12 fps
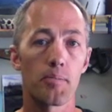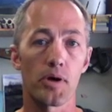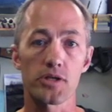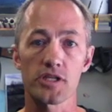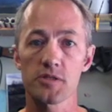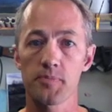
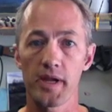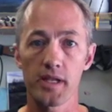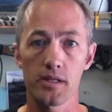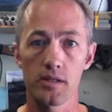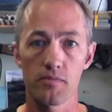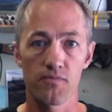participate
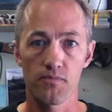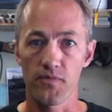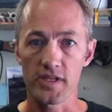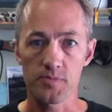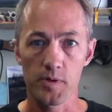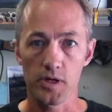in
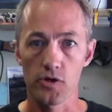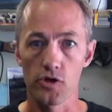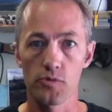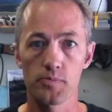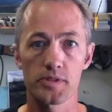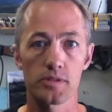Facebook
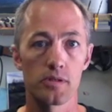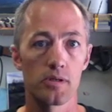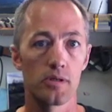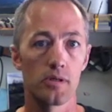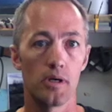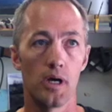groups,
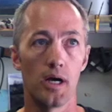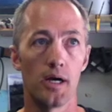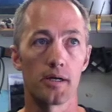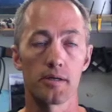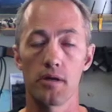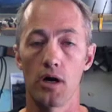
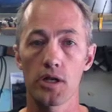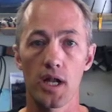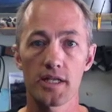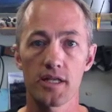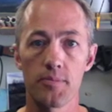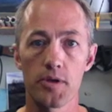
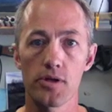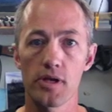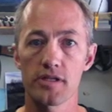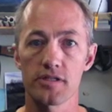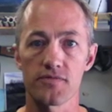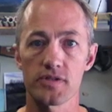online
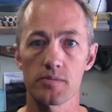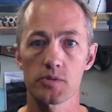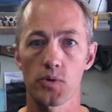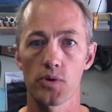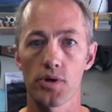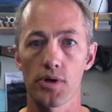communities of some
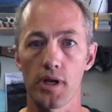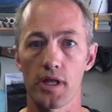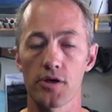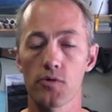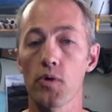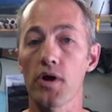sort or
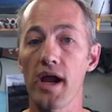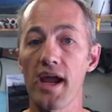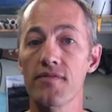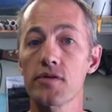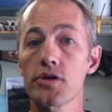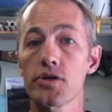another,
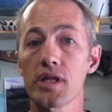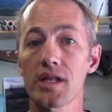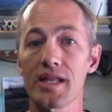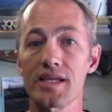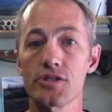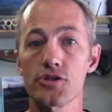wherever you can
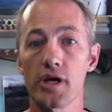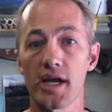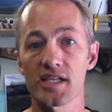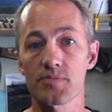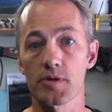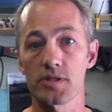lend your
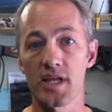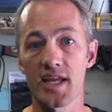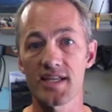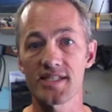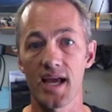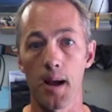
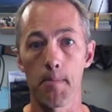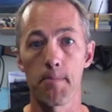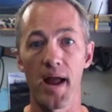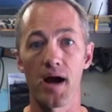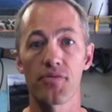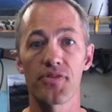expertise
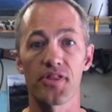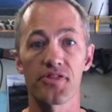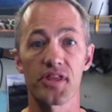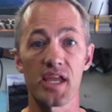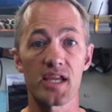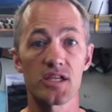about the
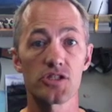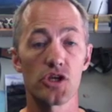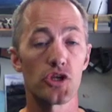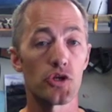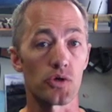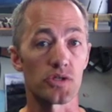things
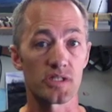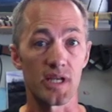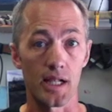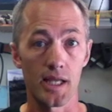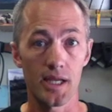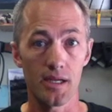you're
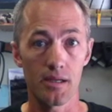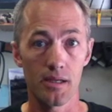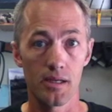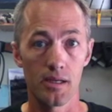selling.